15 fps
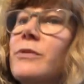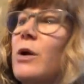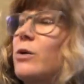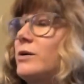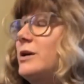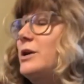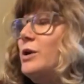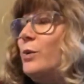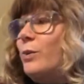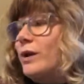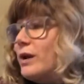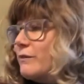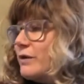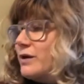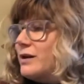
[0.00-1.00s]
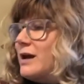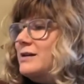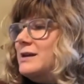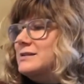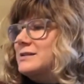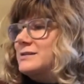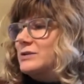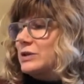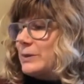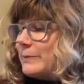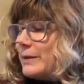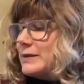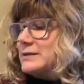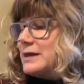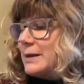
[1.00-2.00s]
or you know whatever not necessarily
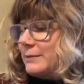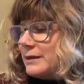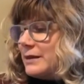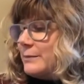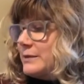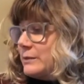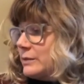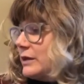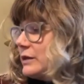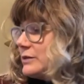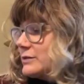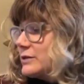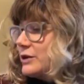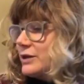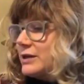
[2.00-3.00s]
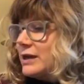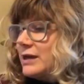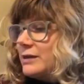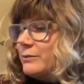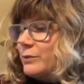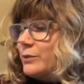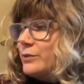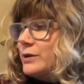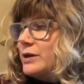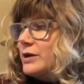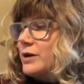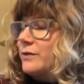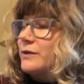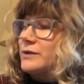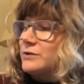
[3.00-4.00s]
bedtime like i mean there's good night moon
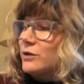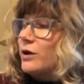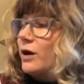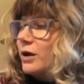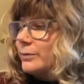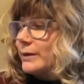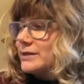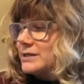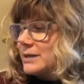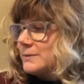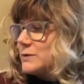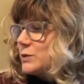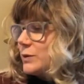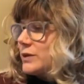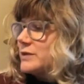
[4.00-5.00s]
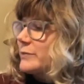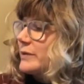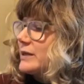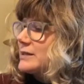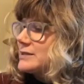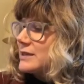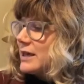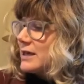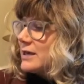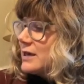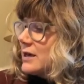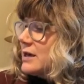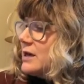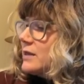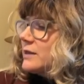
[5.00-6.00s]
here these are called bedtime stories but it's like
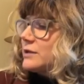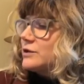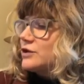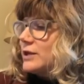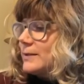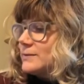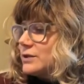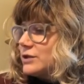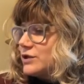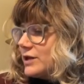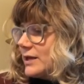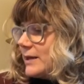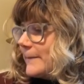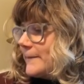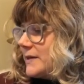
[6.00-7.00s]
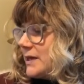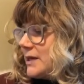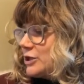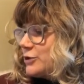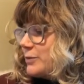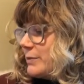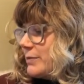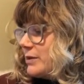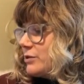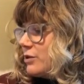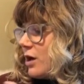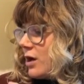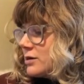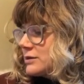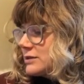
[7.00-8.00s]
the james and giant peach pippi
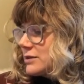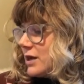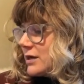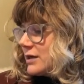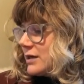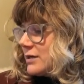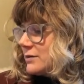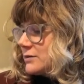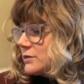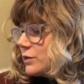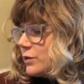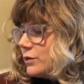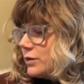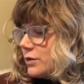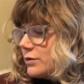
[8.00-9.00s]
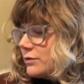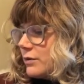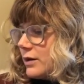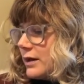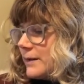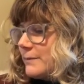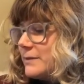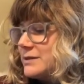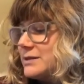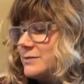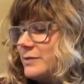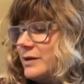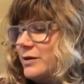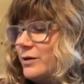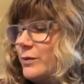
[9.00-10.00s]
longstockings corduroy mrs
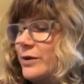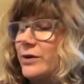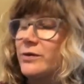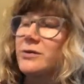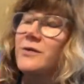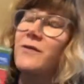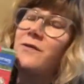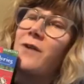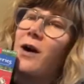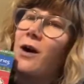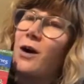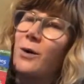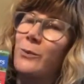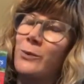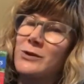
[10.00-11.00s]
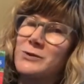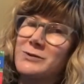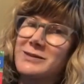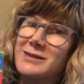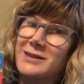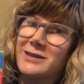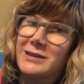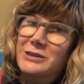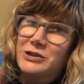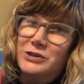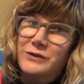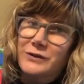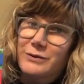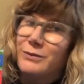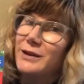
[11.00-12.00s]
piggle-wiggle's farm which was the
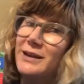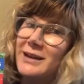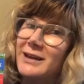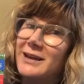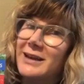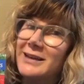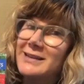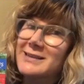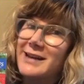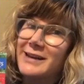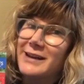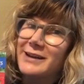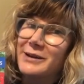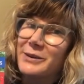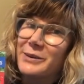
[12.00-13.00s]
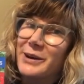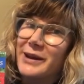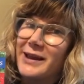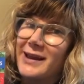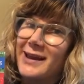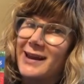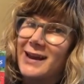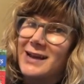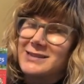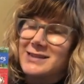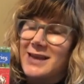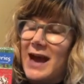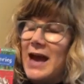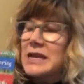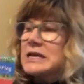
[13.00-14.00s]
clincher for me i decided to go ahead and get it because of
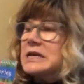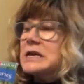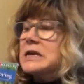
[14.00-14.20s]
that